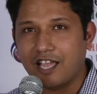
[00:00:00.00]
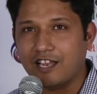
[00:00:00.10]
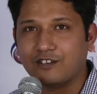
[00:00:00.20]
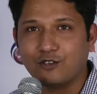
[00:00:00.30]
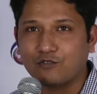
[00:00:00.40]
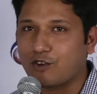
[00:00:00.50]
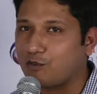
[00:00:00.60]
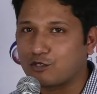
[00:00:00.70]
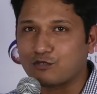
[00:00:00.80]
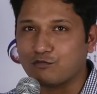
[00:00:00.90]
and look
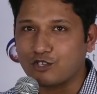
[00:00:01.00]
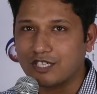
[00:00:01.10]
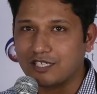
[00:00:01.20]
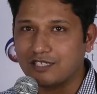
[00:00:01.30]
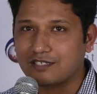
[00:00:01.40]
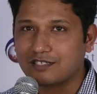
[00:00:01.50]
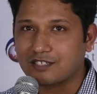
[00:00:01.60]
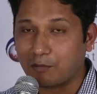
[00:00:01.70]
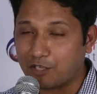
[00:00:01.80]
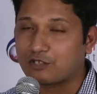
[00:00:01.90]
forward to more D Ds
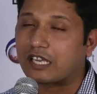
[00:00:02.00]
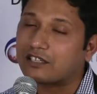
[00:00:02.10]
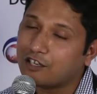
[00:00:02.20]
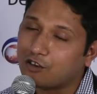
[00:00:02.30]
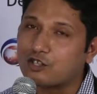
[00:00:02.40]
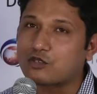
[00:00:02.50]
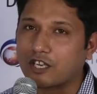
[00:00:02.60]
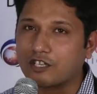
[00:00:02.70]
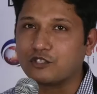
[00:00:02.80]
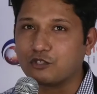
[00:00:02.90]
coming together and also a
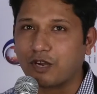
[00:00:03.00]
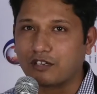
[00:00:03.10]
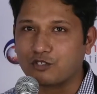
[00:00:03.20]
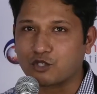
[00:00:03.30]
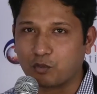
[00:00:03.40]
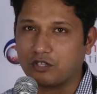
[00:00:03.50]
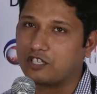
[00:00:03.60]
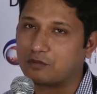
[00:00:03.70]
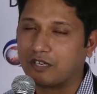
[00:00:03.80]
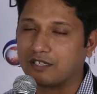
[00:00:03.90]
continued partnership with
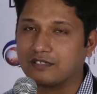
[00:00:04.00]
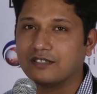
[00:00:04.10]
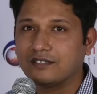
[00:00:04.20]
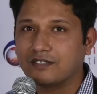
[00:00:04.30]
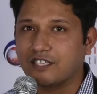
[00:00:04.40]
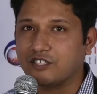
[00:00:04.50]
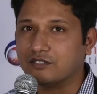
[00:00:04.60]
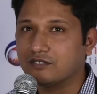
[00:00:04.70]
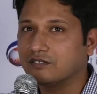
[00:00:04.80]
Deshpande. Thank you.